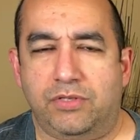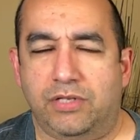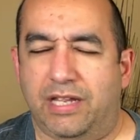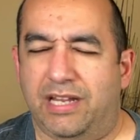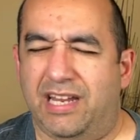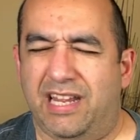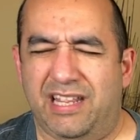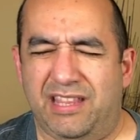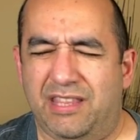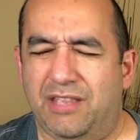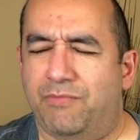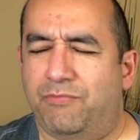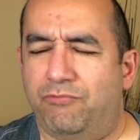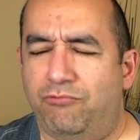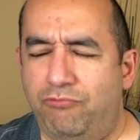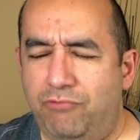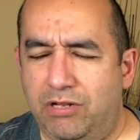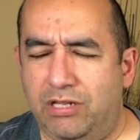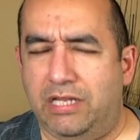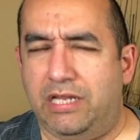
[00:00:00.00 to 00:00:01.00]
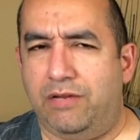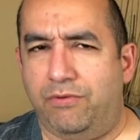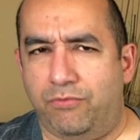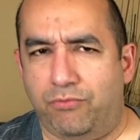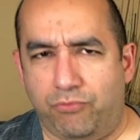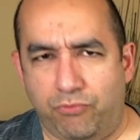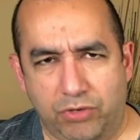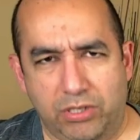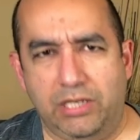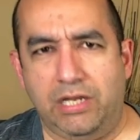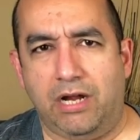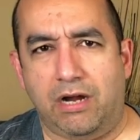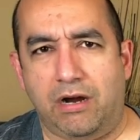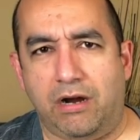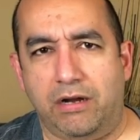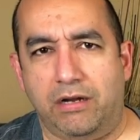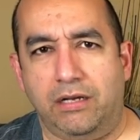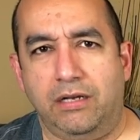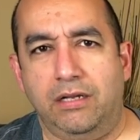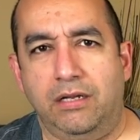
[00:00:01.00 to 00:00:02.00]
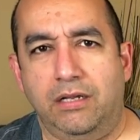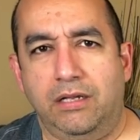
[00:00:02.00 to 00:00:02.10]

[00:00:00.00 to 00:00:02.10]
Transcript: and hit them really, really hard,